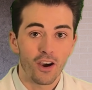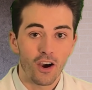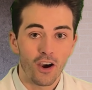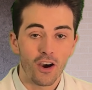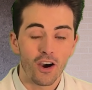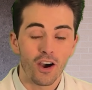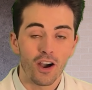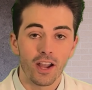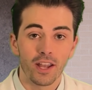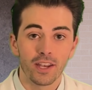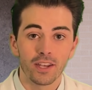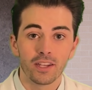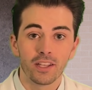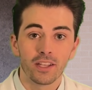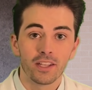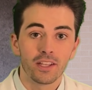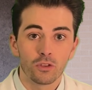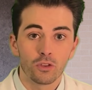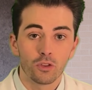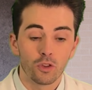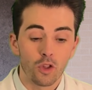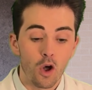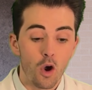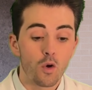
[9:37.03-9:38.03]
on
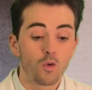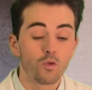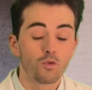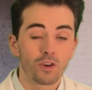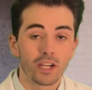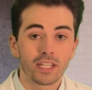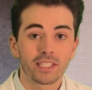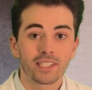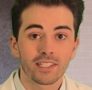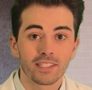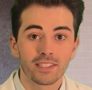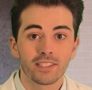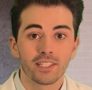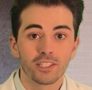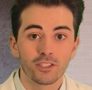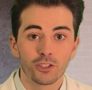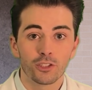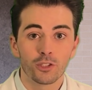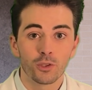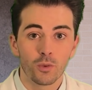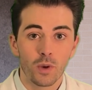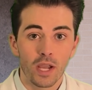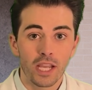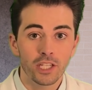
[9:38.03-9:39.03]
low risk
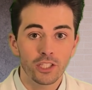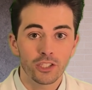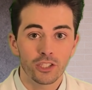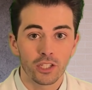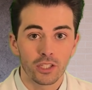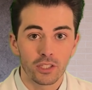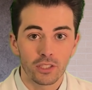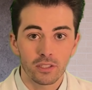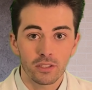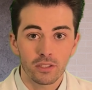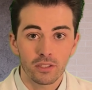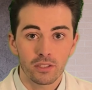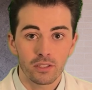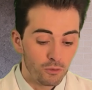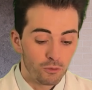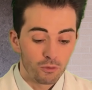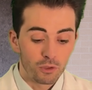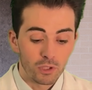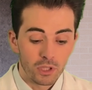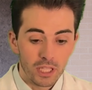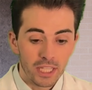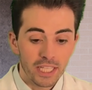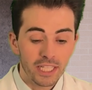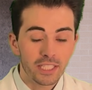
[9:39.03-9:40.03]
situations.
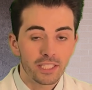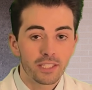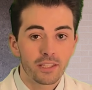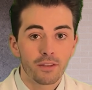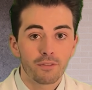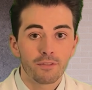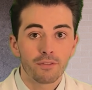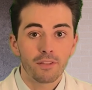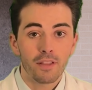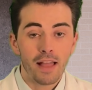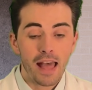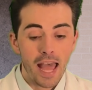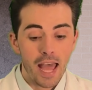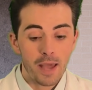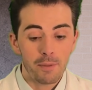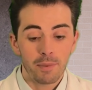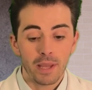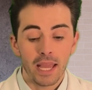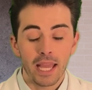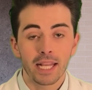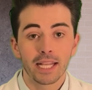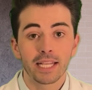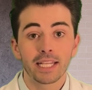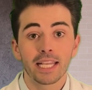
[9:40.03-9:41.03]
Release the flap
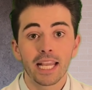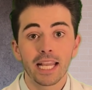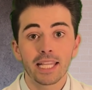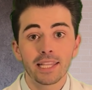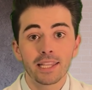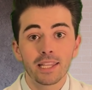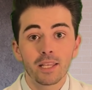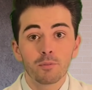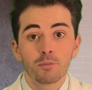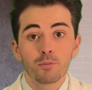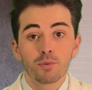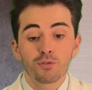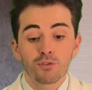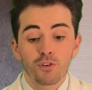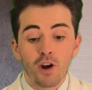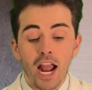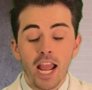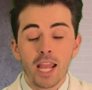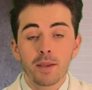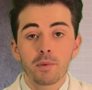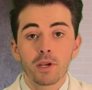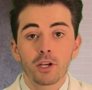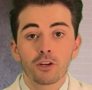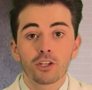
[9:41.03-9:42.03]
and get them
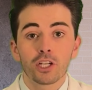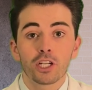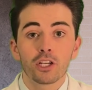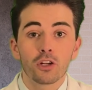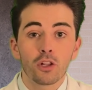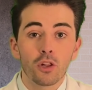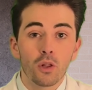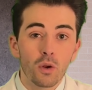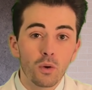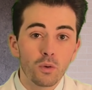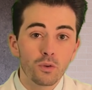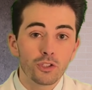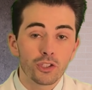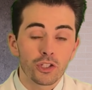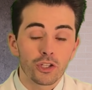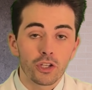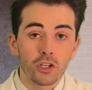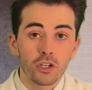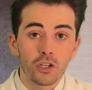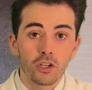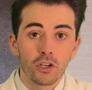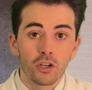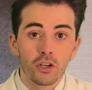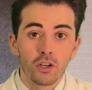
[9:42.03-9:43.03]
primary
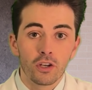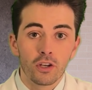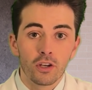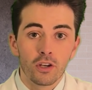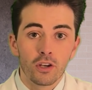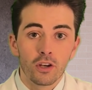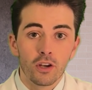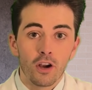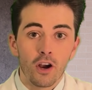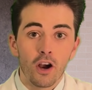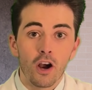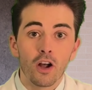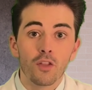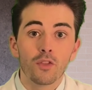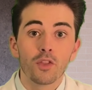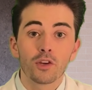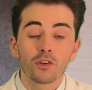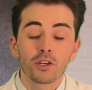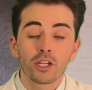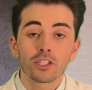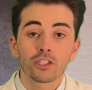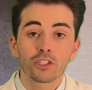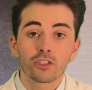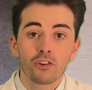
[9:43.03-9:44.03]
closure on
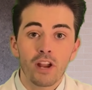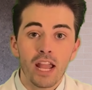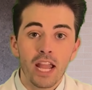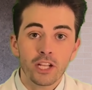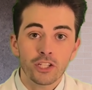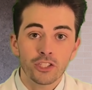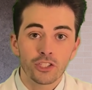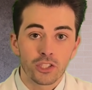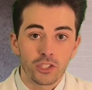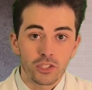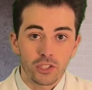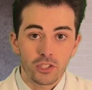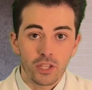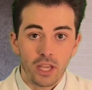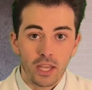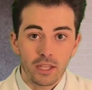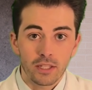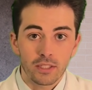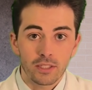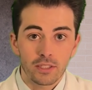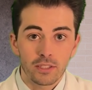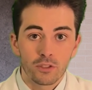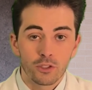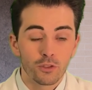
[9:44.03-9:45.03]
their extraction
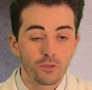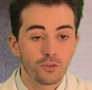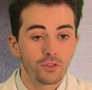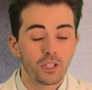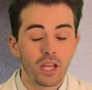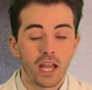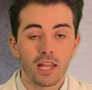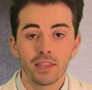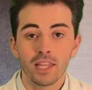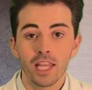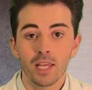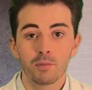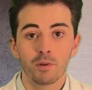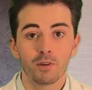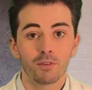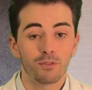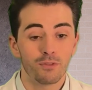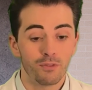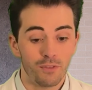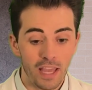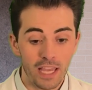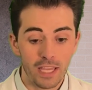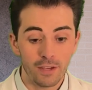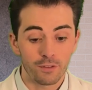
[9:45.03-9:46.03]
site. You've done them a
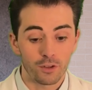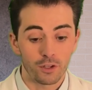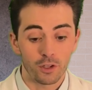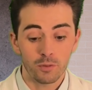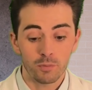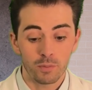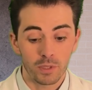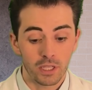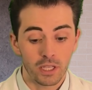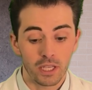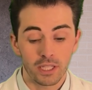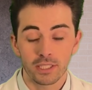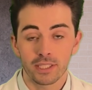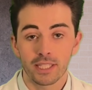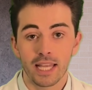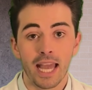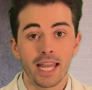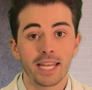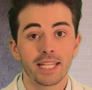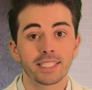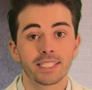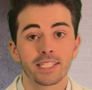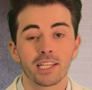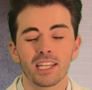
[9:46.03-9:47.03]
favor because
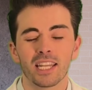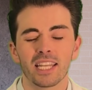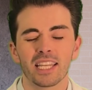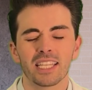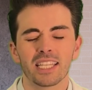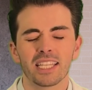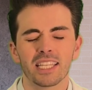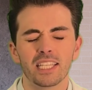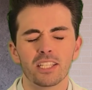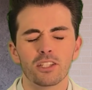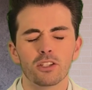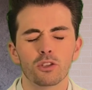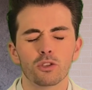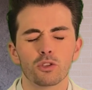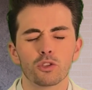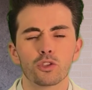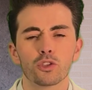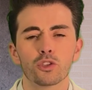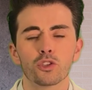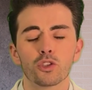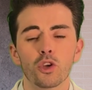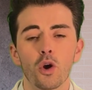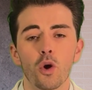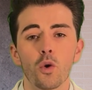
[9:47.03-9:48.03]
that is going to heal
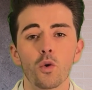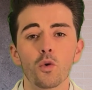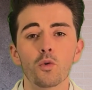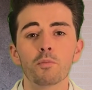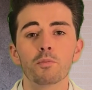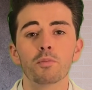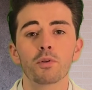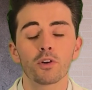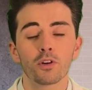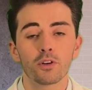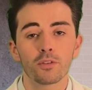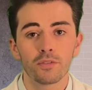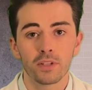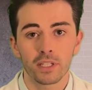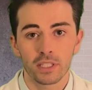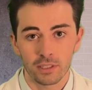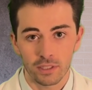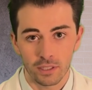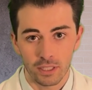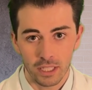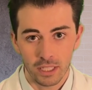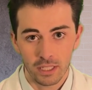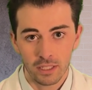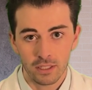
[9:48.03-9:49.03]
so
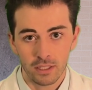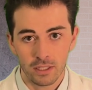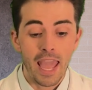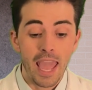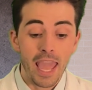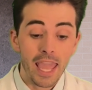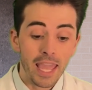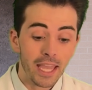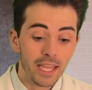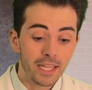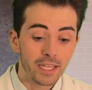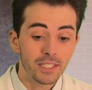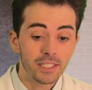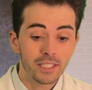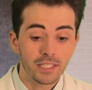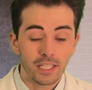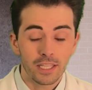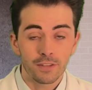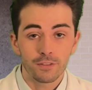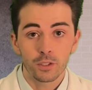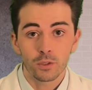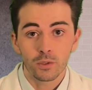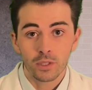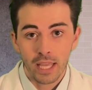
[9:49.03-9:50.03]
perfectly. And
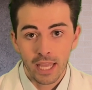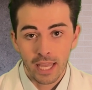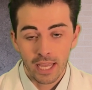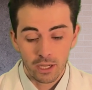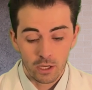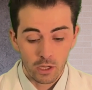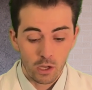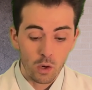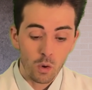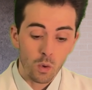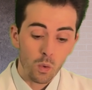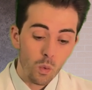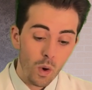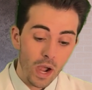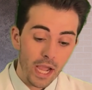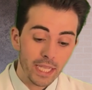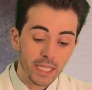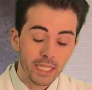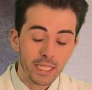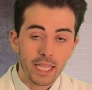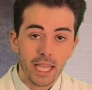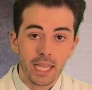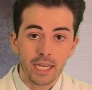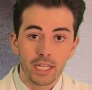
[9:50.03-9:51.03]
if you can't
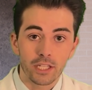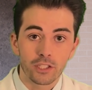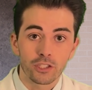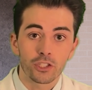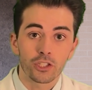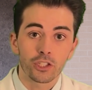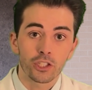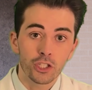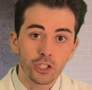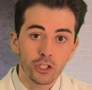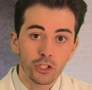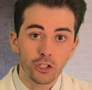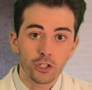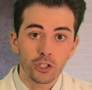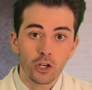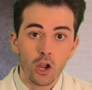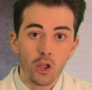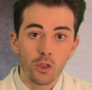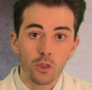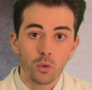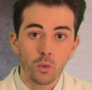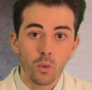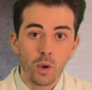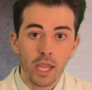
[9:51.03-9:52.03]
quite get it secured
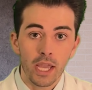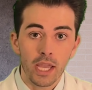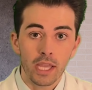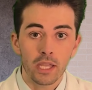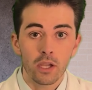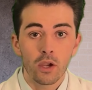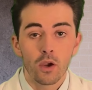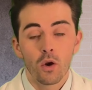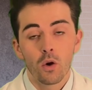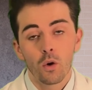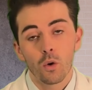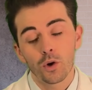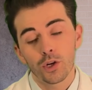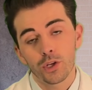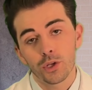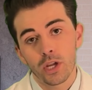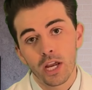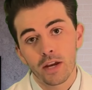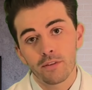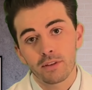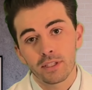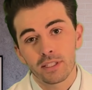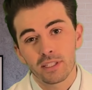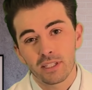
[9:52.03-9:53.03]
all the way or you
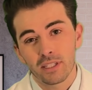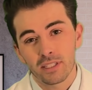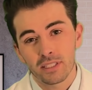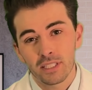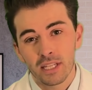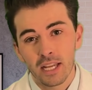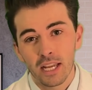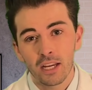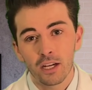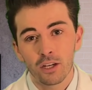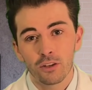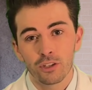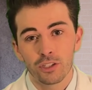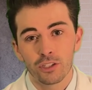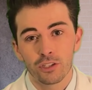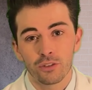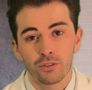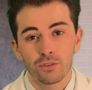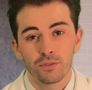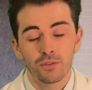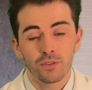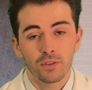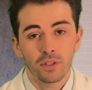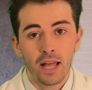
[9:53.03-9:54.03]
have a little tear in your
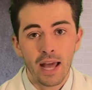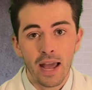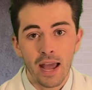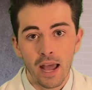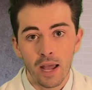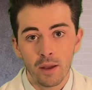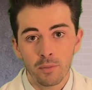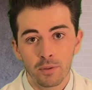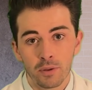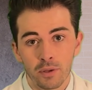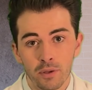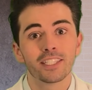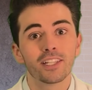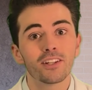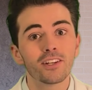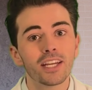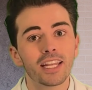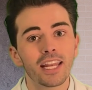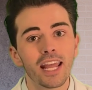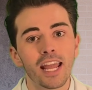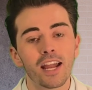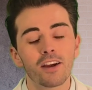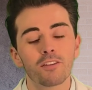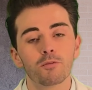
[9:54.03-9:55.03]
flap, still going
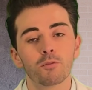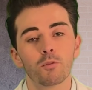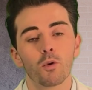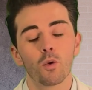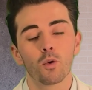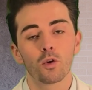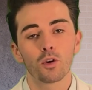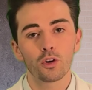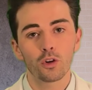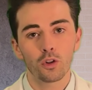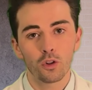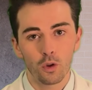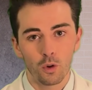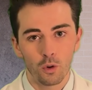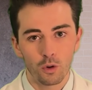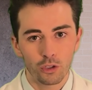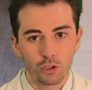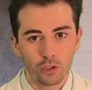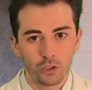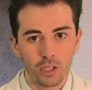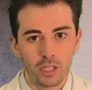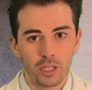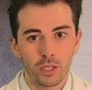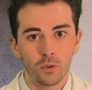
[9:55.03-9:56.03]
to have more
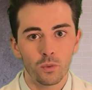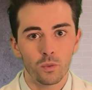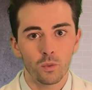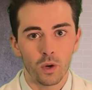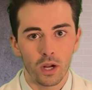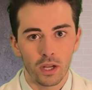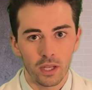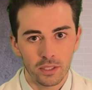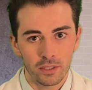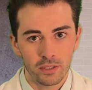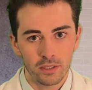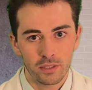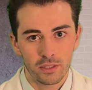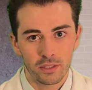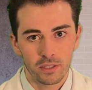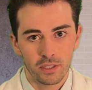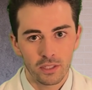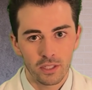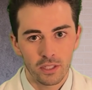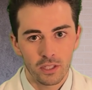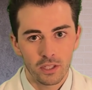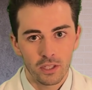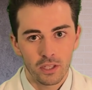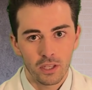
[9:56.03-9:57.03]
closure than it was.
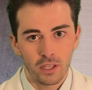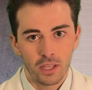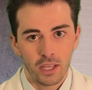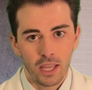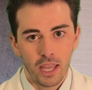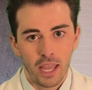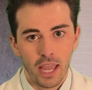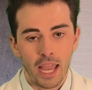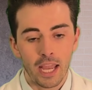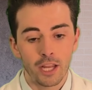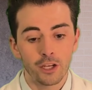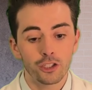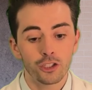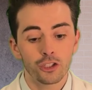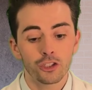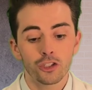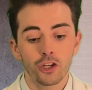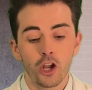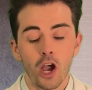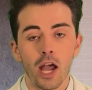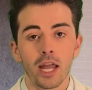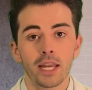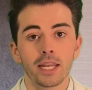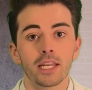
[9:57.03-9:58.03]
and you're
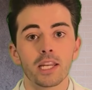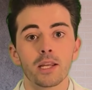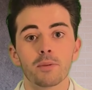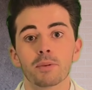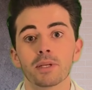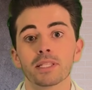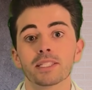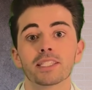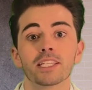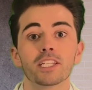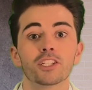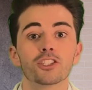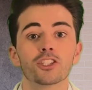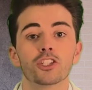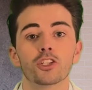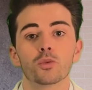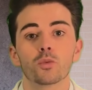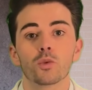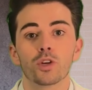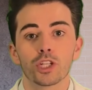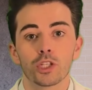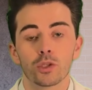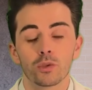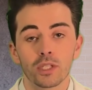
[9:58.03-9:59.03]
not in a position
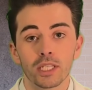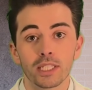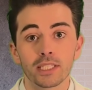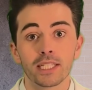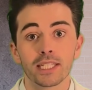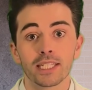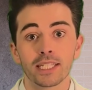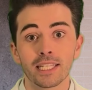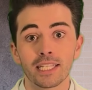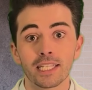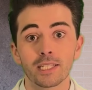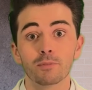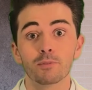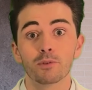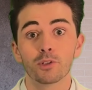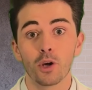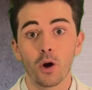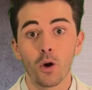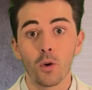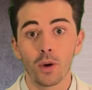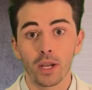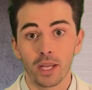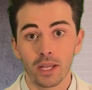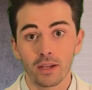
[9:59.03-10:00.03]
where you need to keep
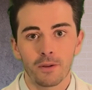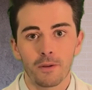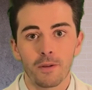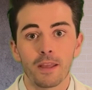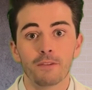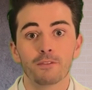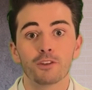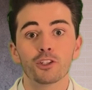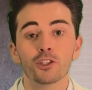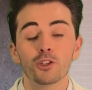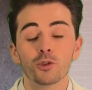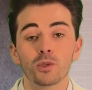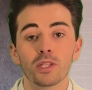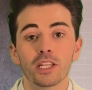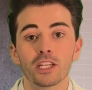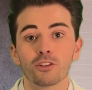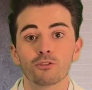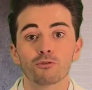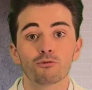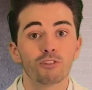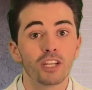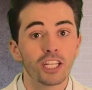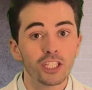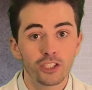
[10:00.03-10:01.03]
going. If you're doing like a
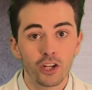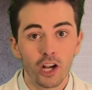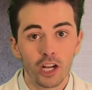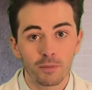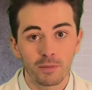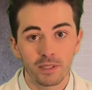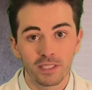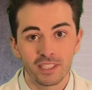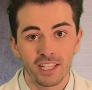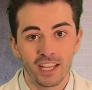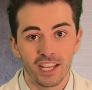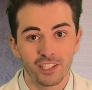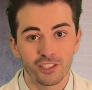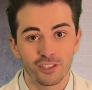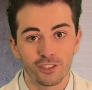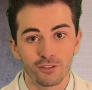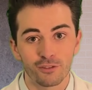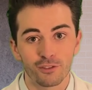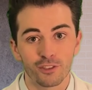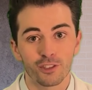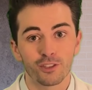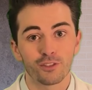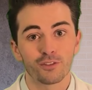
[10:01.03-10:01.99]
ridge augmentation for the